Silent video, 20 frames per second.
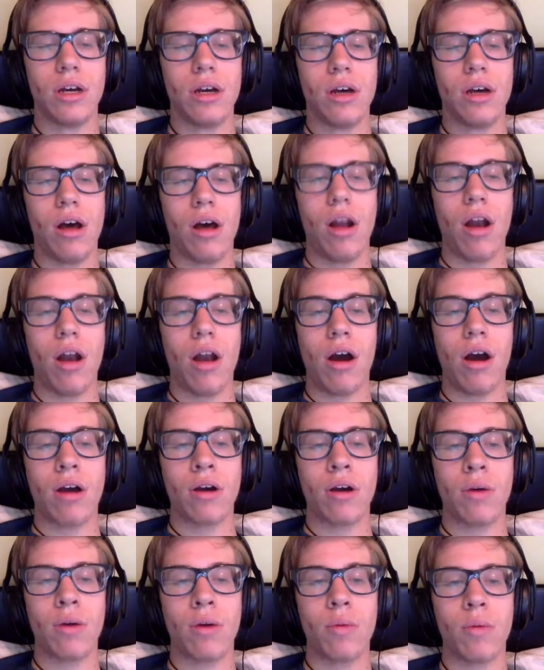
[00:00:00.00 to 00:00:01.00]

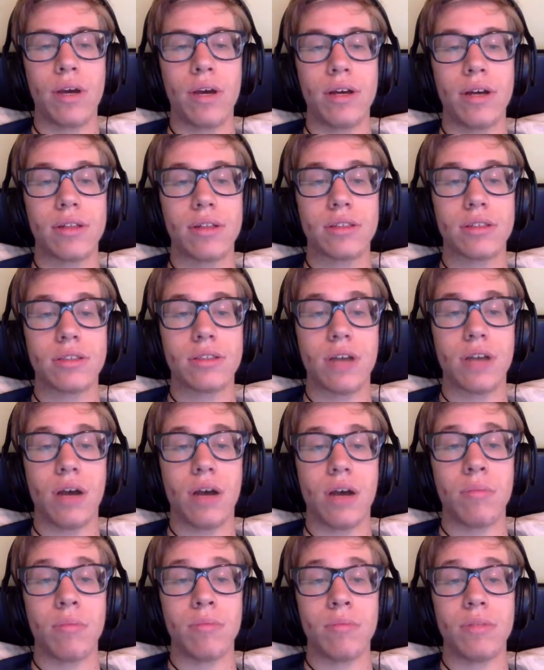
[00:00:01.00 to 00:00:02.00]
along with
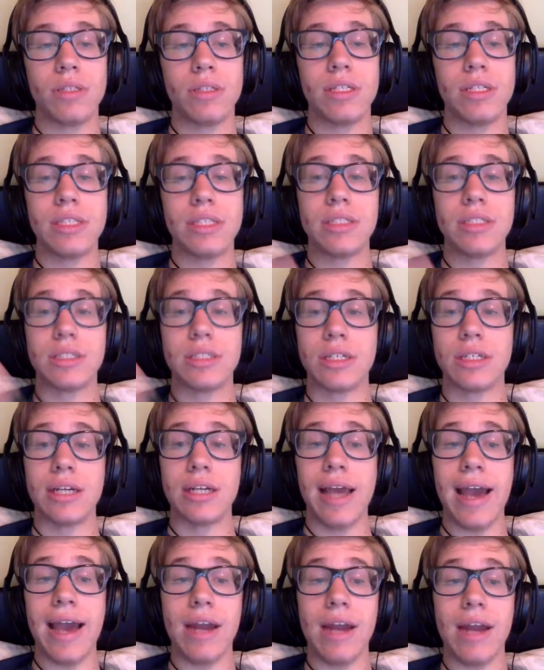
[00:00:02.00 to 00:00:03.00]
some
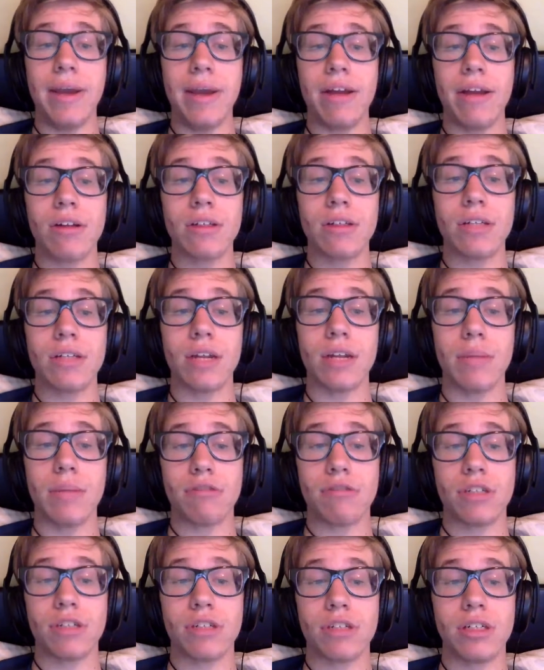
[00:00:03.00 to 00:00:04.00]
Disney animators and
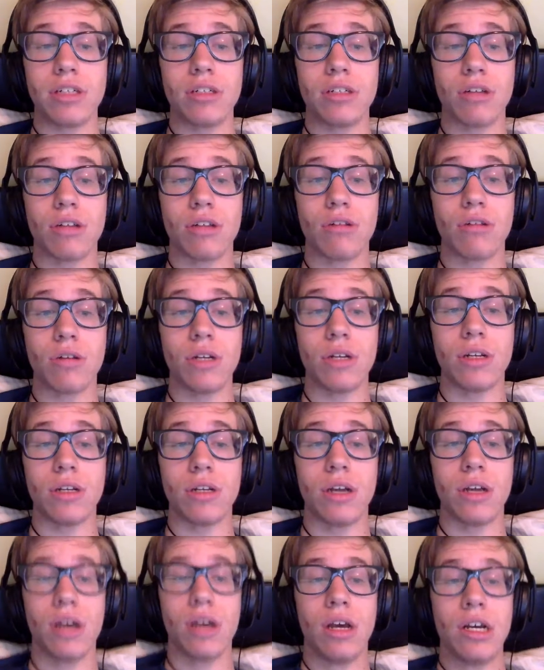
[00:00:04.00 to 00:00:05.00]
Imagineers,
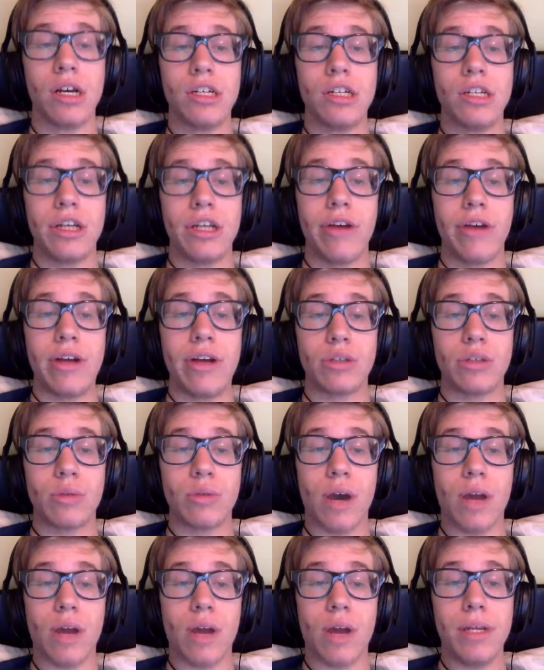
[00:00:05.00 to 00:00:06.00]
including Jerry
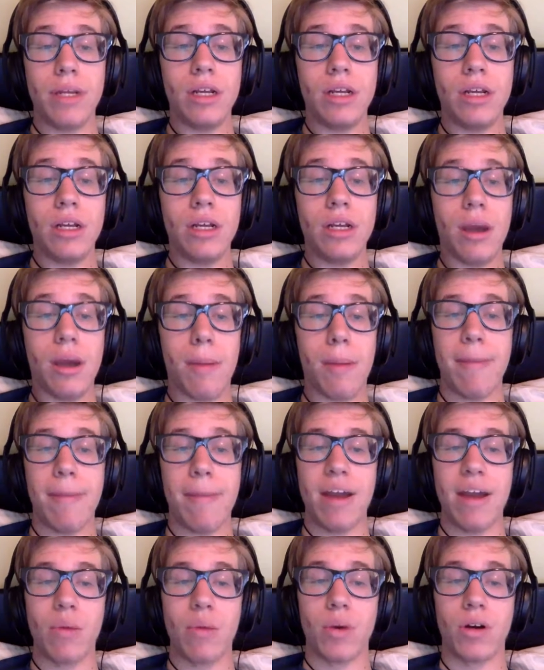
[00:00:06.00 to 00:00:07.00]
Geronimi,
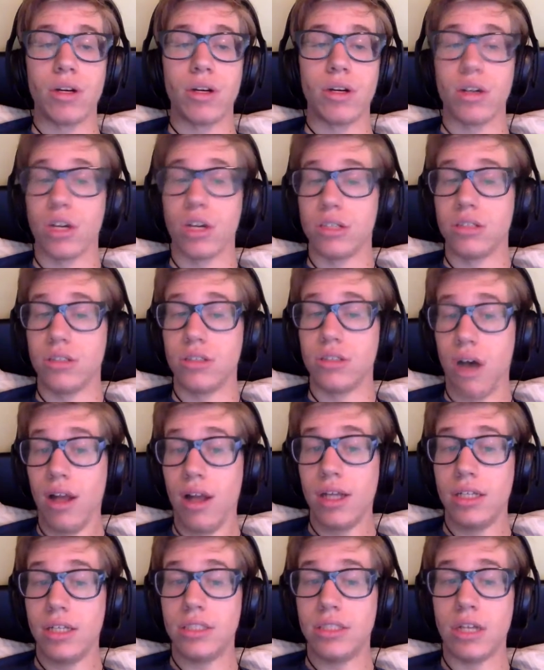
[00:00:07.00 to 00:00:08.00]
Manuel
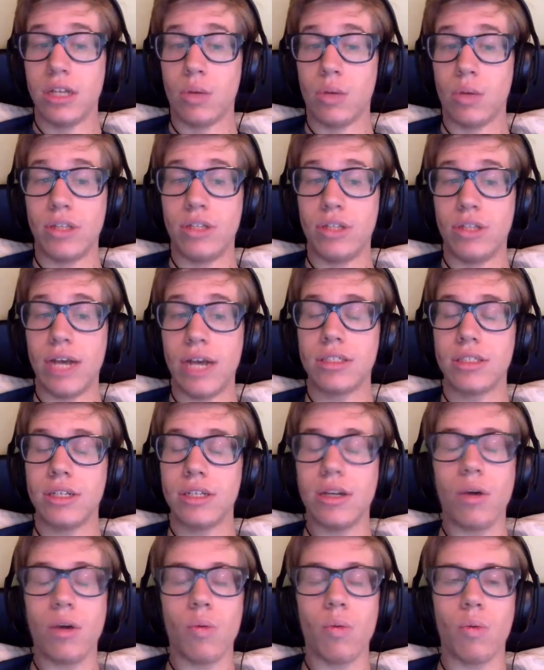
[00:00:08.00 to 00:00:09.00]
Gonzalez, and Wayne
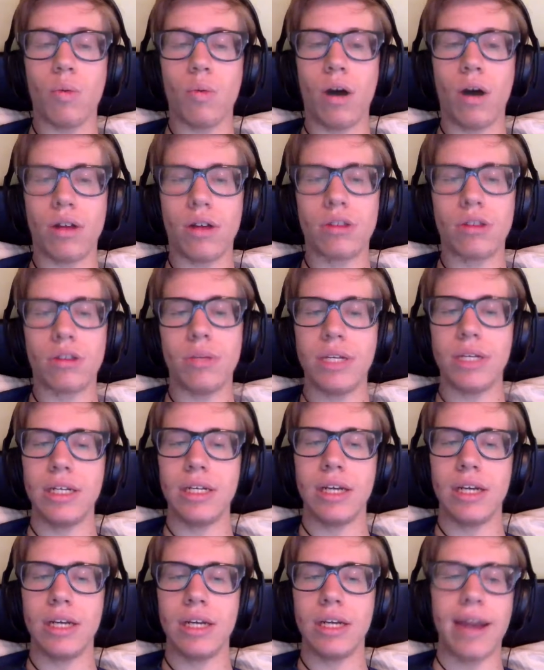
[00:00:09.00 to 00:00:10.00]
Jackson will also
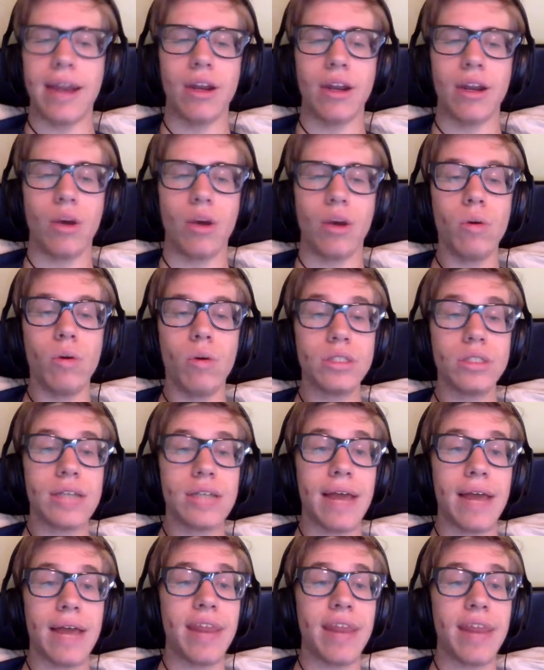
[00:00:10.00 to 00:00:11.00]
be getting awards
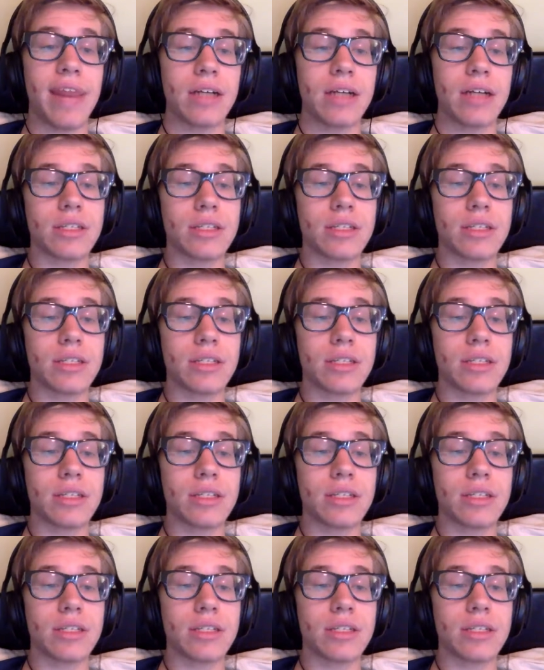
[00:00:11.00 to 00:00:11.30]
at that.